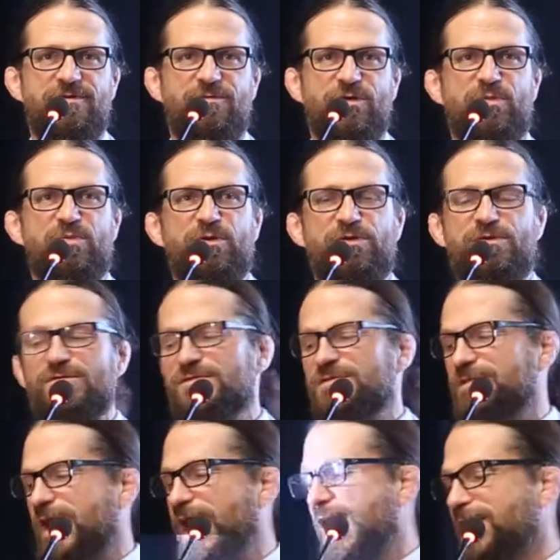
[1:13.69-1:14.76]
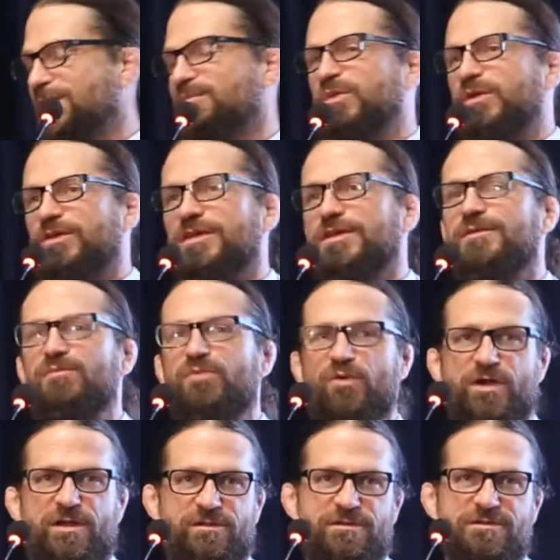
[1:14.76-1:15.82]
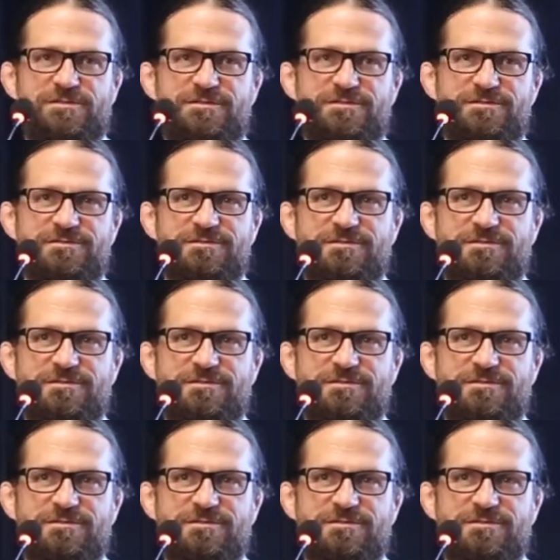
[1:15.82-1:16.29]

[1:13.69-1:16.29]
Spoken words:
We produce 9 billion broilers.